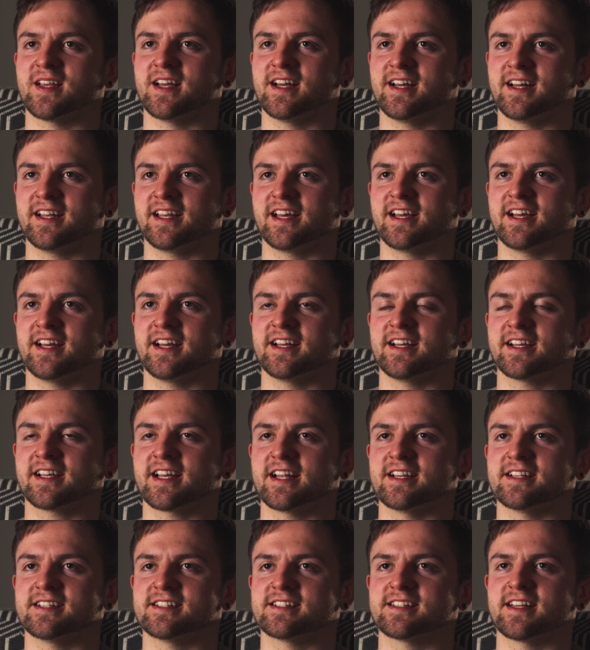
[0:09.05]
and I
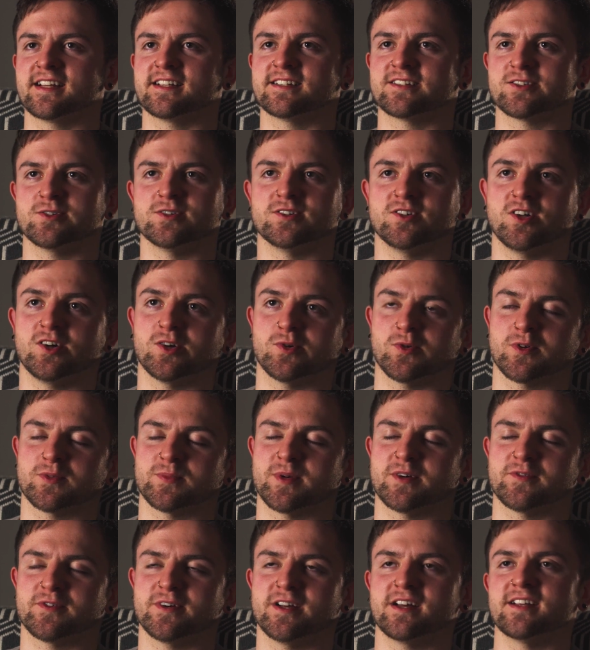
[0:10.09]
kind of decided to go along with
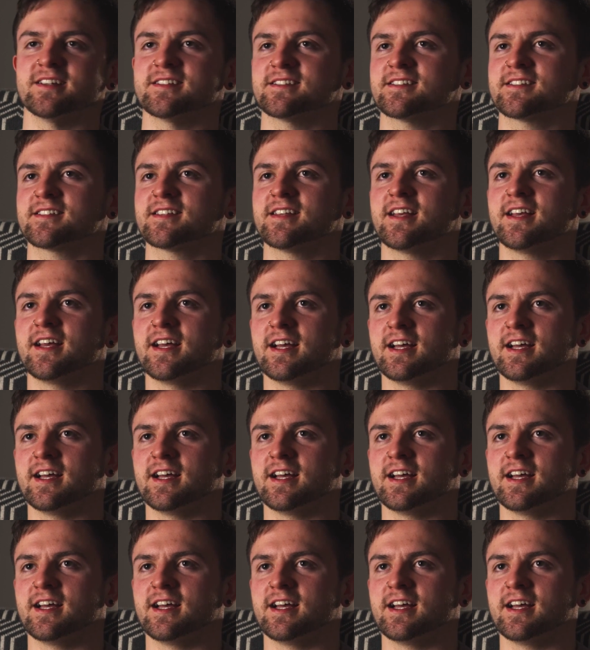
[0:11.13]
my friends,